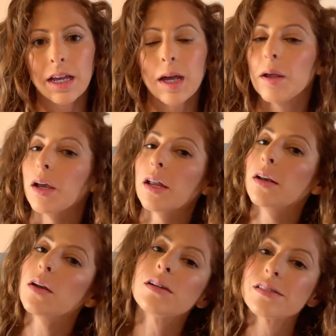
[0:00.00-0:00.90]

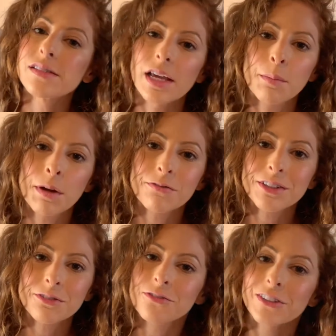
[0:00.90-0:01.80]
and set them up for
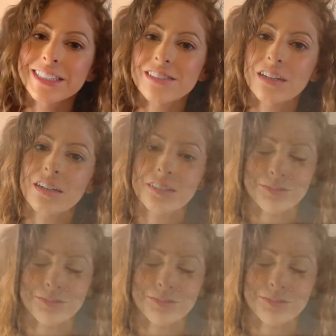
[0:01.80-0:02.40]
the freezer.